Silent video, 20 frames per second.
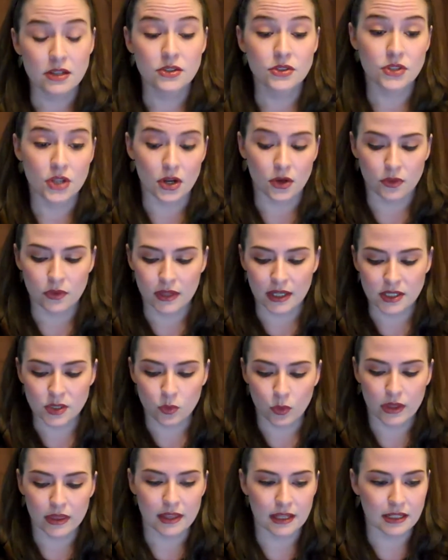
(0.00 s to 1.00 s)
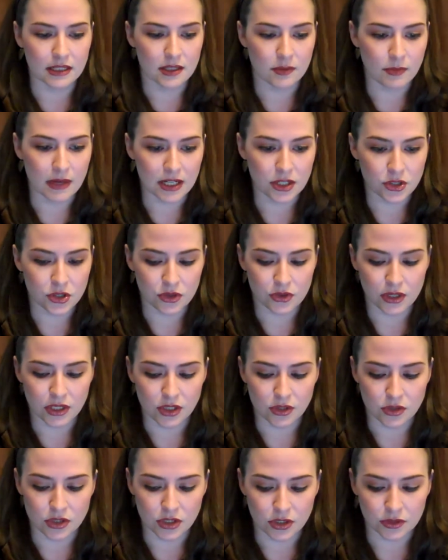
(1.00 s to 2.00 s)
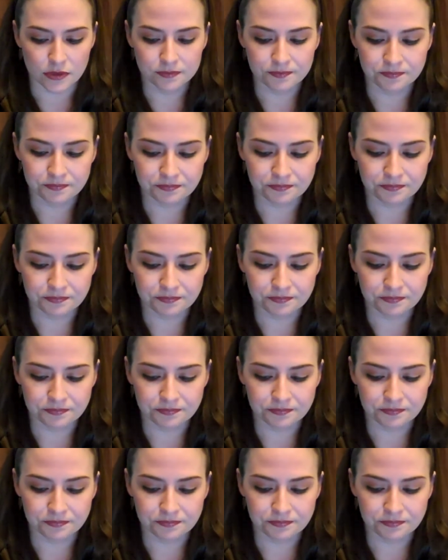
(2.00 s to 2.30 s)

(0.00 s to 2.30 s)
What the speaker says: So that's one thing to make sure that you do.